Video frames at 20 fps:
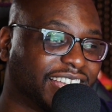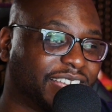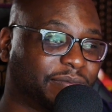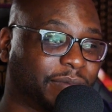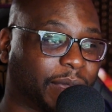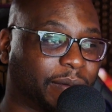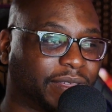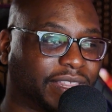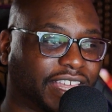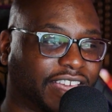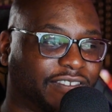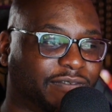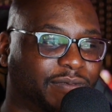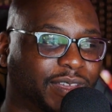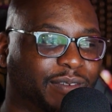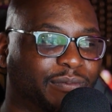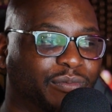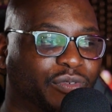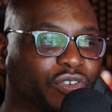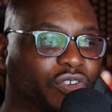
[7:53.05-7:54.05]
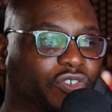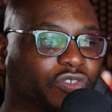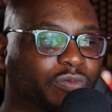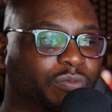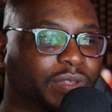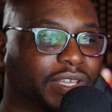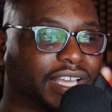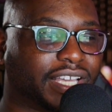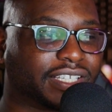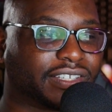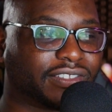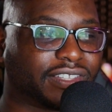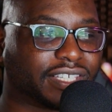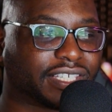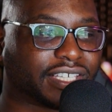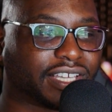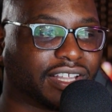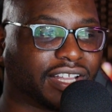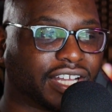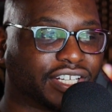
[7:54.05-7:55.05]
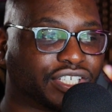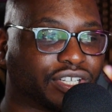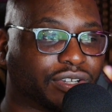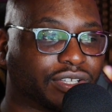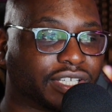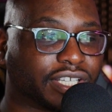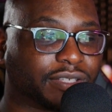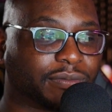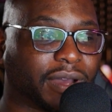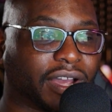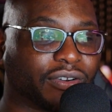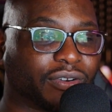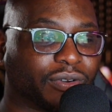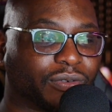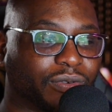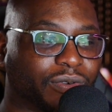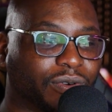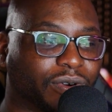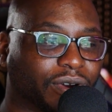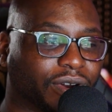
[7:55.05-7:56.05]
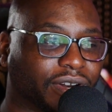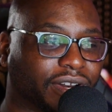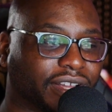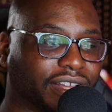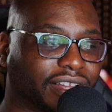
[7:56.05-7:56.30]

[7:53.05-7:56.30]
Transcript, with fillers: Maybe they've been moved because of the skill I chose as my reward.